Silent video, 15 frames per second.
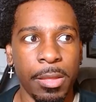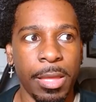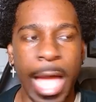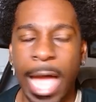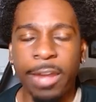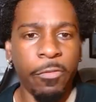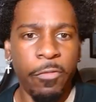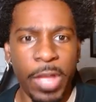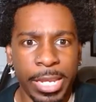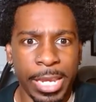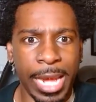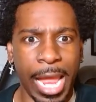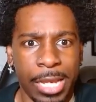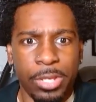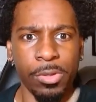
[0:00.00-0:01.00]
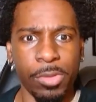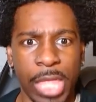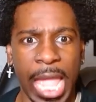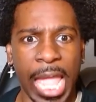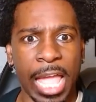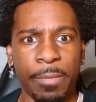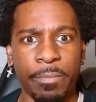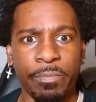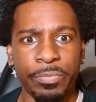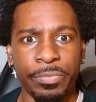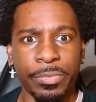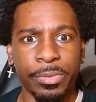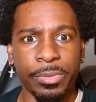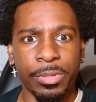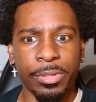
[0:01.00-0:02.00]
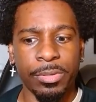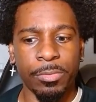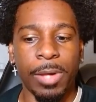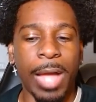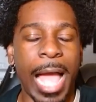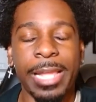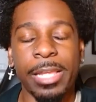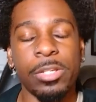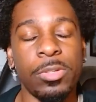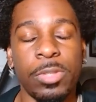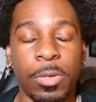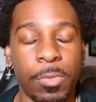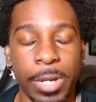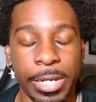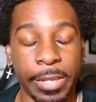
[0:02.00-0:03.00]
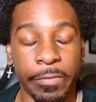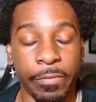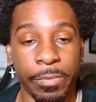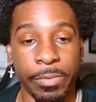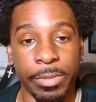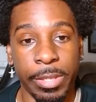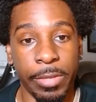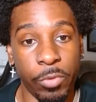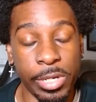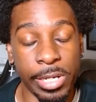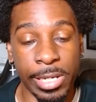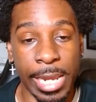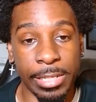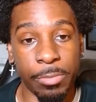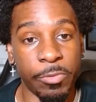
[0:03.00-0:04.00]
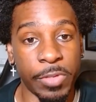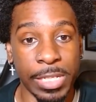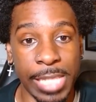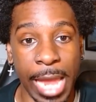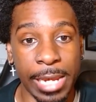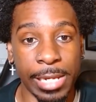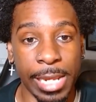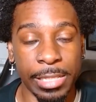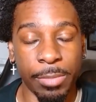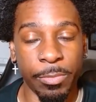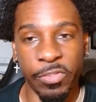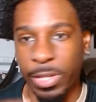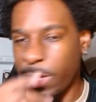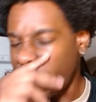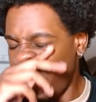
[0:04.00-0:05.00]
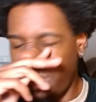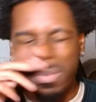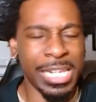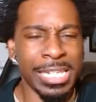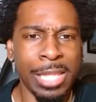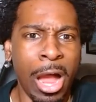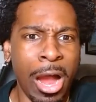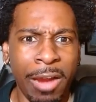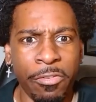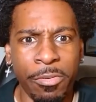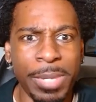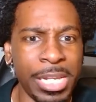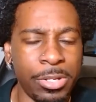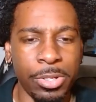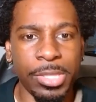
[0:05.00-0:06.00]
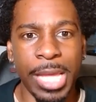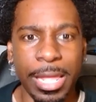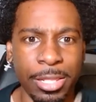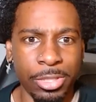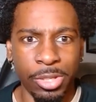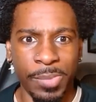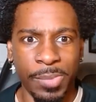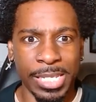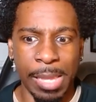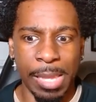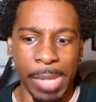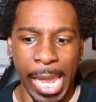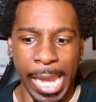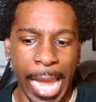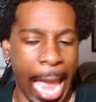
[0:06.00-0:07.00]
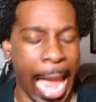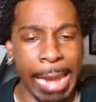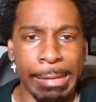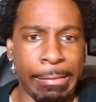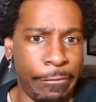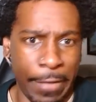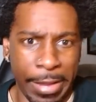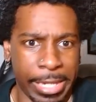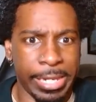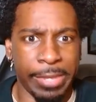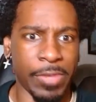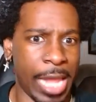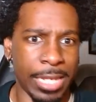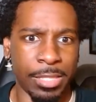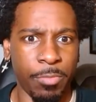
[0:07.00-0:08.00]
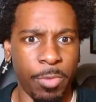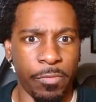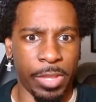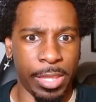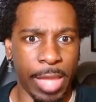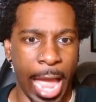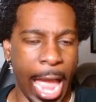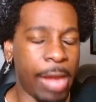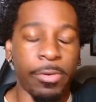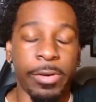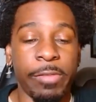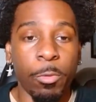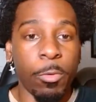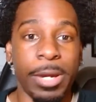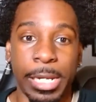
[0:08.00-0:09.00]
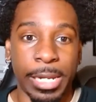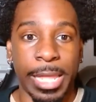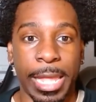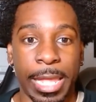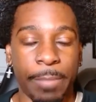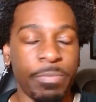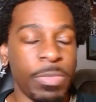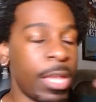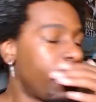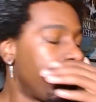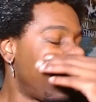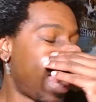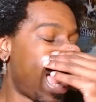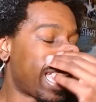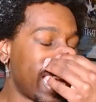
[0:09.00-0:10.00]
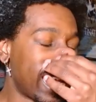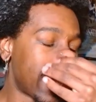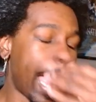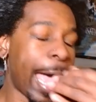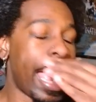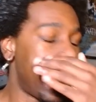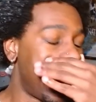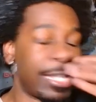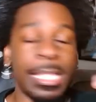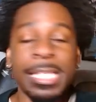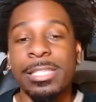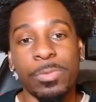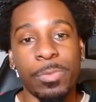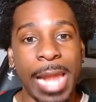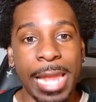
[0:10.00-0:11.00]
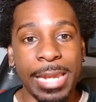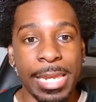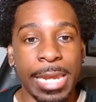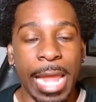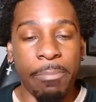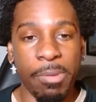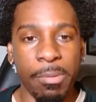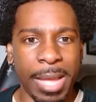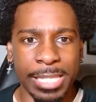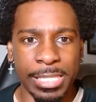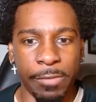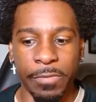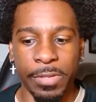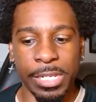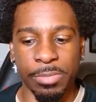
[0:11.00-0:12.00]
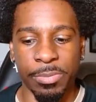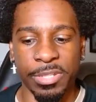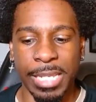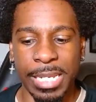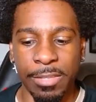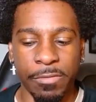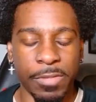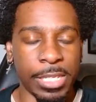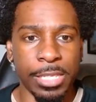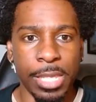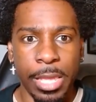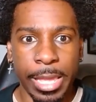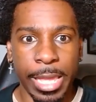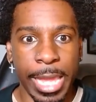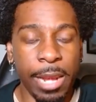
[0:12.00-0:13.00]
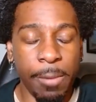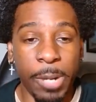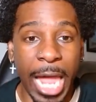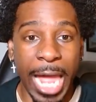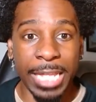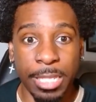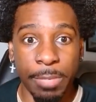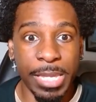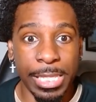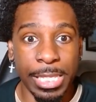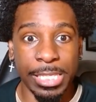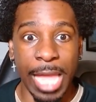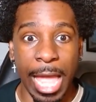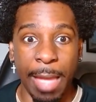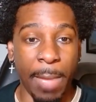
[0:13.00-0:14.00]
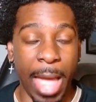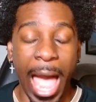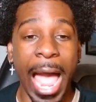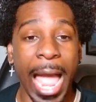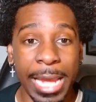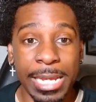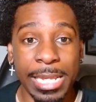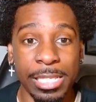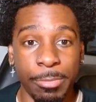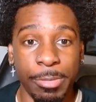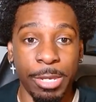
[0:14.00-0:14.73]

How the fuck can I do that? Well, I do the one if you didn't like the movie, because I didn't like the movie. But it's hard for me to do the other two because I'm like, I didn't fucking like the movie. I don't even want it again. But I guess and this is what I did. I put myself in this perspective because it applies to me this time. I need to be